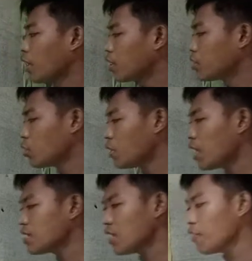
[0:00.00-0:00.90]
So
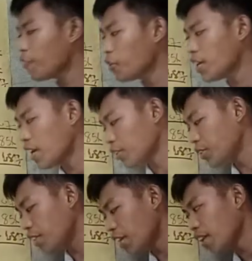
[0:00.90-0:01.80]
lastly, for letter
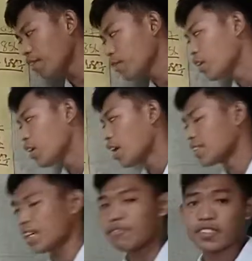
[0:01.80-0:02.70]
D,
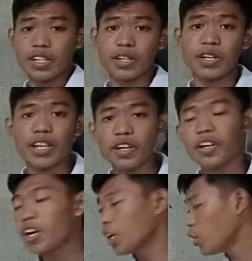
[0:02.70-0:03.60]
as I've said earlier,
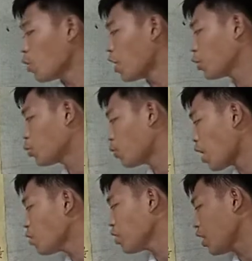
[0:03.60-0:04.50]
you are to
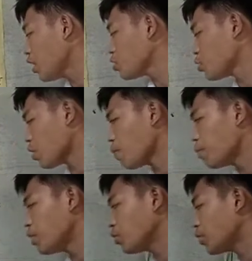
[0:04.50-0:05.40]
round each
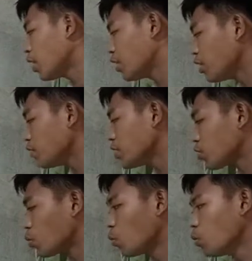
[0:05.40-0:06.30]
number to the
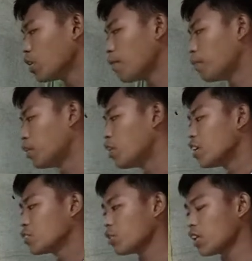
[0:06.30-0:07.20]
nearest whole number.
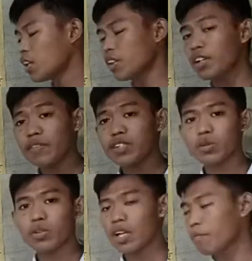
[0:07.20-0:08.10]
So the nearest
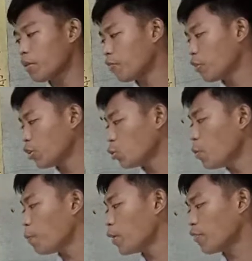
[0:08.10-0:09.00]
whole number for
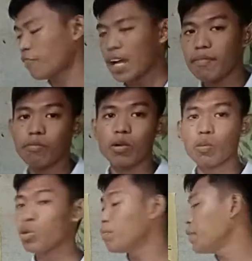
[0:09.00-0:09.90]
2.5
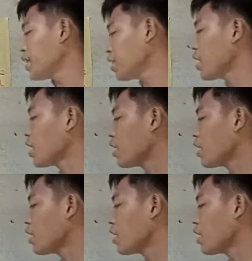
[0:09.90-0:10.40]
would be 3.